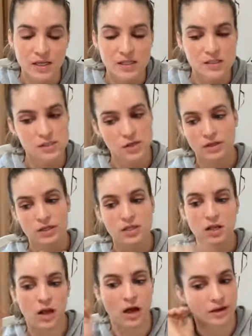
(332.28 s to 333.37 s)
And so there's a
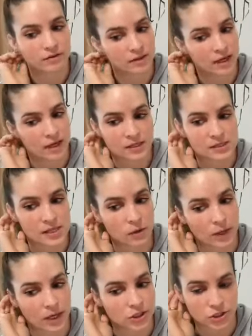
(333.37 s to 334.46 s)
lot of things that
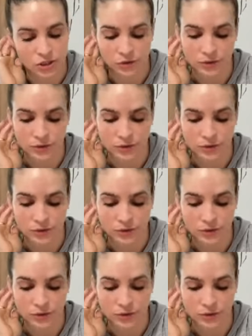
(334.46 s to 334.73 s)
we can do.